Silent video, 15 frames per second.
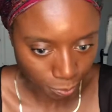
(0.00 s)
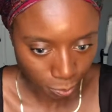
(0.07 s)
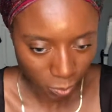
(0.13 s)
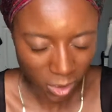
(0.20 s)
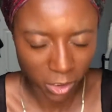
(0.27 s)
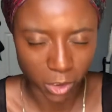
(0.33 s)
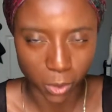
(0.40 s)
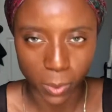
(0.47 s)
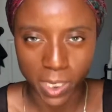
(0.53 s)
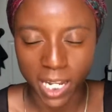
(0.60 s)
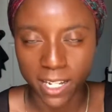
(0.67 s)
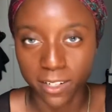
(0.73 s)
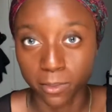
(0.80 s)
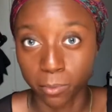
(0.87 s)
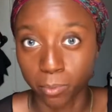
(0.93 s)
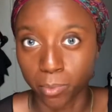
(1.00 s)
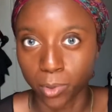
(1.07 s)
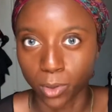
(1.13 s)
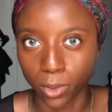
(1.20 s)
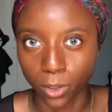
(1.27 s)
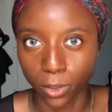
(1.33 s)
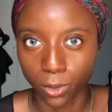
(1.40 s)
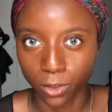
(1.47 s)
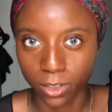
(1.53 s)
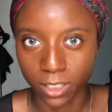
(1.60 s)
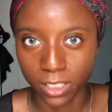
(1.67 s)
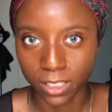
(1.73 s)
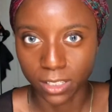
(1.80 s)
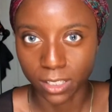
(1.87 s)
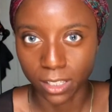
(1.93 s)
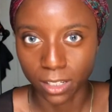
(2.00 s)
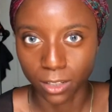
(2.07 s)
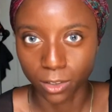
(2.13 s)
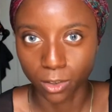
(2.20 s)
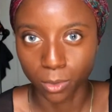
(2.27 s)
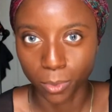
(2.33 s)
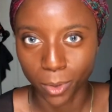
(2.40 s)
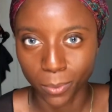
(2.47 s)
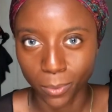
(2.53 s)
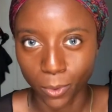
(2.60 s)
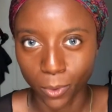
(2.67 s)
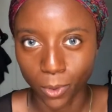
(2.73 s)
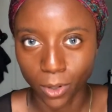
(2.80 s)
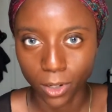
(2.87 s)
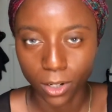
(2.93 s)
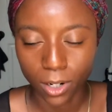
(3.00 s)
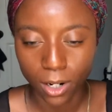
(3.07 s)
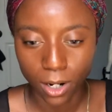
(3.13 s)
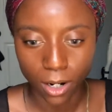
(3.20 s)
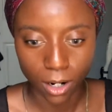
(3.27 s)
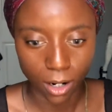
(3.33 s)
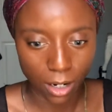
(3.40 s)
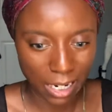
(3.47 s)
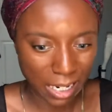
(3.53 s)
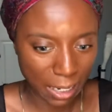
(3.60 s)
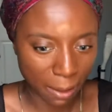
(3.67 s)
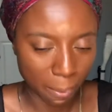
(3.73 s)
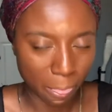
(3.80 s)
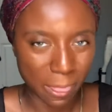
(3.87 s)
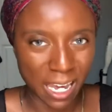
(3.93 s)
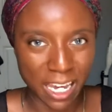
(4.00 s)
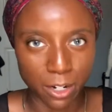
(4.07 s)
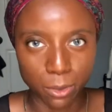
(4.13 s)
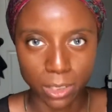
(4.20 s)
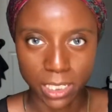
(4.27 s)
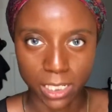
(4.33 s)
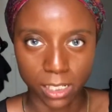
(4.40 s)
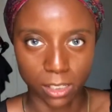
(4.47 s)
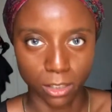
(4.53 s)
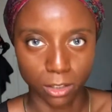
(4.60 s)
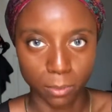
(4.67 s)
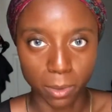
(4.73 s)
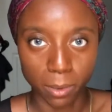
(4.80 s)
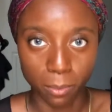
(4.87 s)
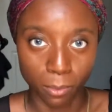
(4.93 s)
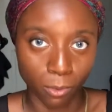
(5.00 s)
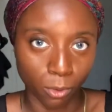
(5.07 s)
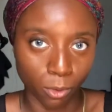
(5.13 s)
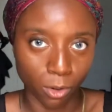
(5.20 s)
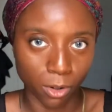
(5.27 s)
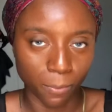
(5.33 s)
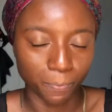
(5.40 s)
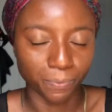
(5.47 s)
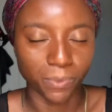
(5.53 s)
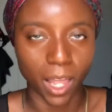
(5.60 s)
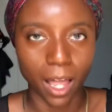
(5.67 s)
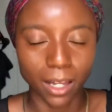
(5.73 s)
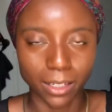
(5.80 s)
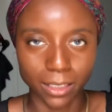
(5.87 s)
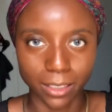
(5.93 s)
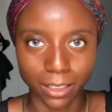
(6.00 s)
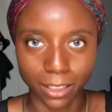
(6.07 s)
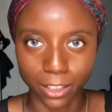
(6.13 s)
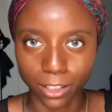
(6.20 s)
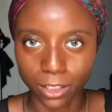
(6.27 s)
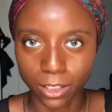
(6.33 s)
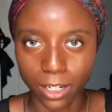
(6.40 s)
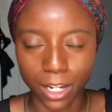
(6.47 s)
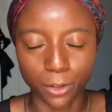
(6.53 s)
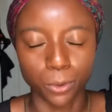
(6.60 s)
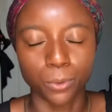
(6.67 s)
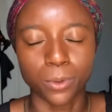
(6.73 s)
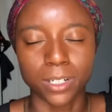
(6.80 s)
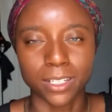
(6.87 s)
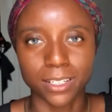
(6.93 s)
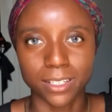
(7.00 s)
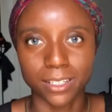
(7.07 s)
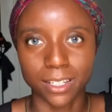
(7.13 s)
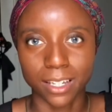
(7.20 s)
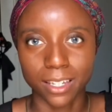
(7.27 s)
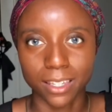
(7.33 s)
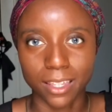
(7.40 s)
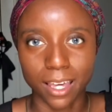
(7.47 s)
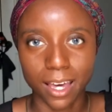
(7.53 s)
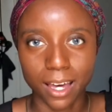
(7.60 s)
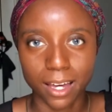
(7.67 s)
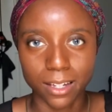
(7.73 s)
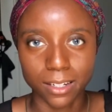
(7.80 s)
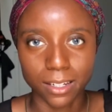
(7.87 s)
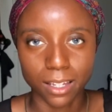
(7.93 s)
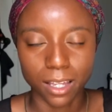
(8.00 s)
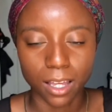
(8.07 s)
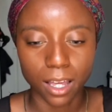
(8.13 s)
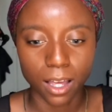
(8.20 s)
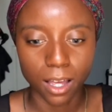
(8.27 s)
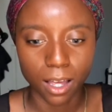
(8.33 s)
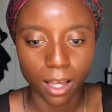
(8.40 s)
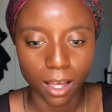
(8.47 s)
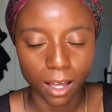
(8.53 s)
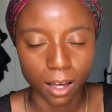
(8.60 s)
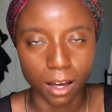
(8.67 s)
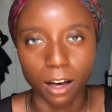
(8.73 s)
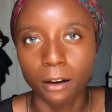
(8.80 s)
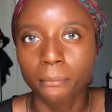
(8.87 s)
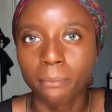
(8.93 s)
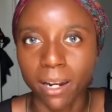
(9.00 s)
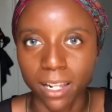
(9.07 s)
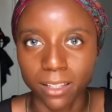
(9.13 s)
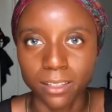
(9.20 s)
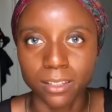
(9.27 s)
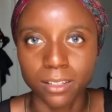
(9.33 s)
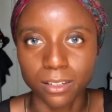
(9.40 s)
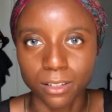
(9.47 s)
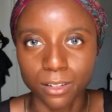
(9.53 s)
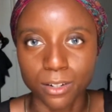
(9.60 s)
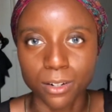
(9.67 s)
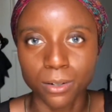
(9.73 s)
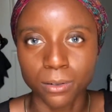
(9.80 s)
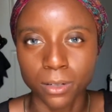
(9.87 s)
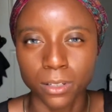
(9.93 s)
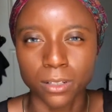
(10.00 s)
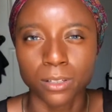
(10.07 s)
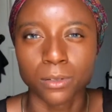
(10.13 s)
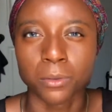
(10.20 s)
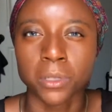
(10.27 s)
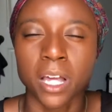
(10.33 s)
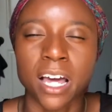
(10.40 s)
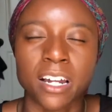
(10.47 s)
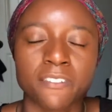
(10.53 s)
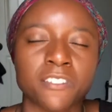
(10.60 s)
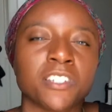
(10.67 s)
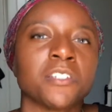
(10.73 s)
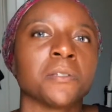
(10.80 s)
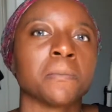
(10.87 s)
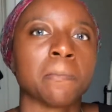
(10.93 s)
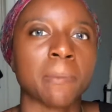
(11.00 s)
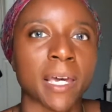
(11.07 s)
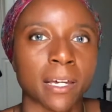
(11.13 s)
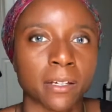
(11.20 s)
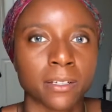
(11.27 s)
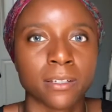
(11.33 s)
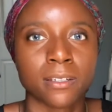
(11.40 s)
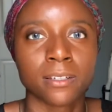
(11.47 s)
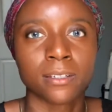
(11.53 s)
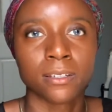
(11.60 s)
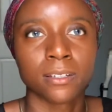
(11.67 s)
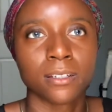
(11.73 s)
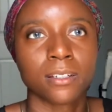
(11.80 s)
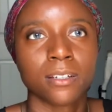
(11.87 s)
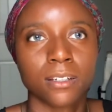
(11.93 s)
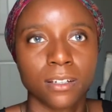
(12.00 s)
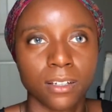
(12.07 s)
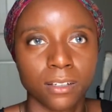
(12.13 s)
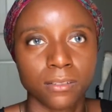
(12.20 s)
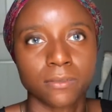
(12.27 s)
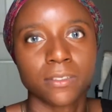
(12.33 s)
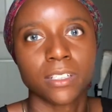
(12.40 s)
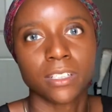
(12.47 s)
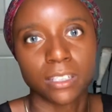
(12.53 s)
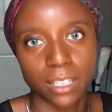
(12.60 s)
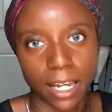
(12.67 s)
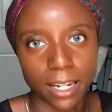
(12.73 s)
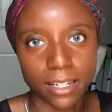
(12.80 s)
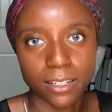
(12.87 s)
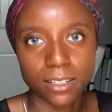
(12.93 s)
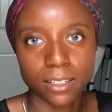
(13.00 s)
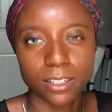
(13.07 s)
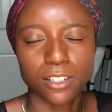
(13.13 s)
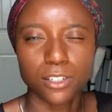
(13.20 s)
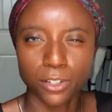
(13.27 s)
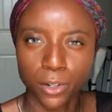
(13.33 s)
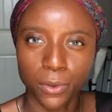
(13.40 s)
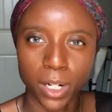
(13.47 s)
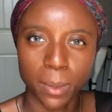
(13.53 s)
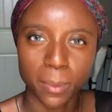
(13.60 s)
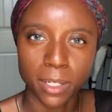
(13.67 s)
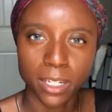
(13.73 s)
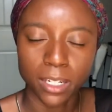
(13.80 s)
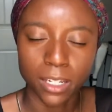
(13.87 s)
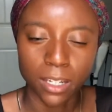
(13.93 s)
So it kind of blurred the skin a little bit more. I noticed a little bit more, not glitter, I don't want to say that, but I did notice those kind of specks of light, you know what I mean?